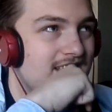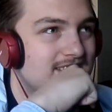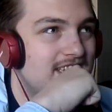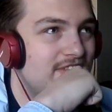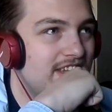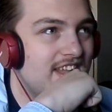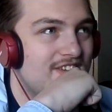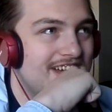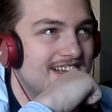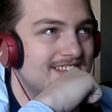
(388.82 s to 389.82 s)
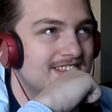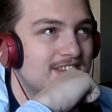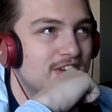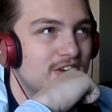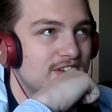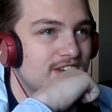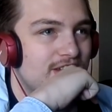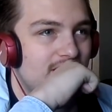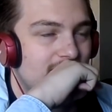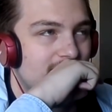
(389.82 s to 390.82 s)
saving their asses. Good.
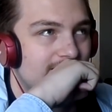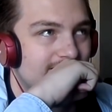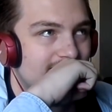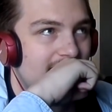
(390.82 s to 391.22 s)
Good.